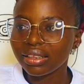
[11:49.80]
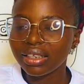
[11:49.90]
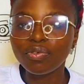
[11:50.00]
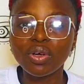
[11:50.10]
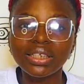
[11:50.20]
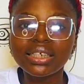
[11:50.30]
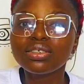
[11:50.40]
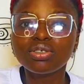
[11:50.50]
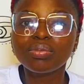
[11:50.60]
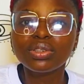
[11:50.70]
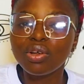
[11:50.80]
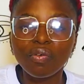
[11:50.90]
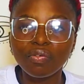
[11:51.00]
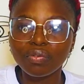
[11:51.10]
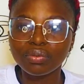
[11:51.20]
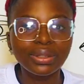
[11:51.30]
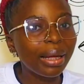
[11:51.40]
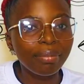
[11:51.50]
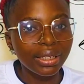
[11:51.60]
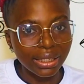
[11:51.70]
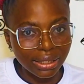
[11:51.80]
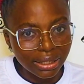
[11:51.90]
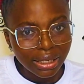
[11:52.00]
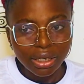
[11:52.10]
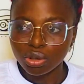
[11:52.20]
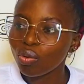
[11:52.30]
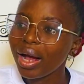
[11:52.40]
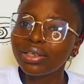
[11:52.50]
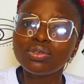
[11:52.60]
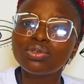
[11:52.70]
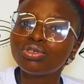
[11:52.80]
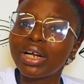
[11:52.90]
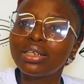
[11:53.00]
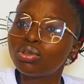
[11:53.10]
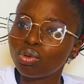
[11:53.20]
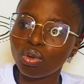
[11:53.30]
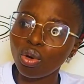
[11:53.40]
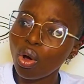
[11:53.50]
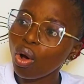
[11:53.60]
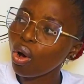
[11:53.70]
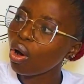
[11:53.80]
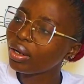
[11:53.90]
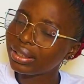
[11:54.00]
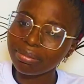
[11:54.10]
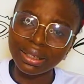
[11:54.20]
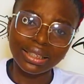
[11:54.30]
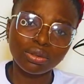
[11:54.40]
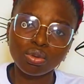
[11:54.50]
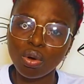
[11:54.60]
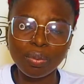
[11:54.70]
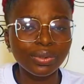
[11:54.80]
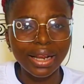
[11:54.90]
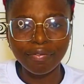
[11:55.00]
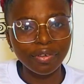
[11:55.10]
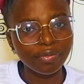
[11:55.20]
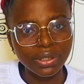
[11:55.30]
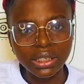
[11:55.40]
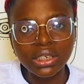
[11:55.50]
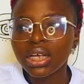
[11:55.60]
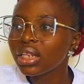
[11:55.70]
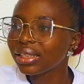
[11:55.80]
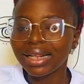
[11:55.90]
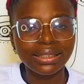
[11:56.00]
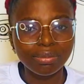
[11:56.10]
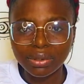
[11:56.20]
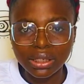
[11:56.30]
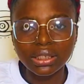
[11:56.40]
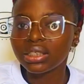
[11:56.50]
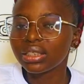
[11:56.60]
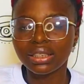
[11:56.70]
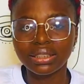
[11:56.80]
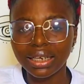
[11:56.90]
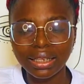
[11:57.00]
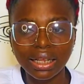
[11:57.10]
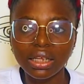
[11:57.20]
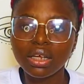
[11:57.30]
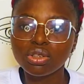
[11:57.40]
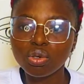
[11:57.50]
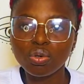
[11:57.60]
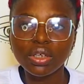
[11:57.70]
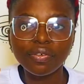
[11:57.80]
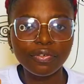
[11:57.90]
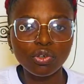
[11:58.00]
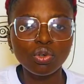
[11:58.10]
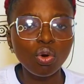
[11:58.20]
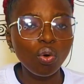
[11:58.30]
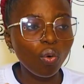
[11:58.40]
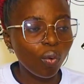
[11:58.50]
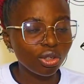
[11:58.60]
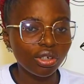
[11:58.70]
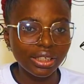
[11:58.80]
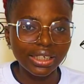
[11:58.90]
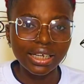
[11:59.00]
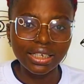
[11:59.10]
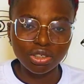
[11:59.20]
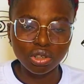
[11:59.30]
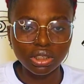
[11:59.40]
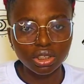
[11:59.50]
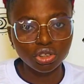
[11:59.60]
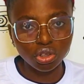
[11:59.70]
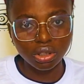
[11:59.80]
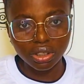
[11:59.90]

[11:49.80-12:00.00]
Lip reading: if you are saying something of 10 minutes, so why are you trying to long the matter to up to like 15, 30 minutes, things like that? So if you know what you are saying is just a short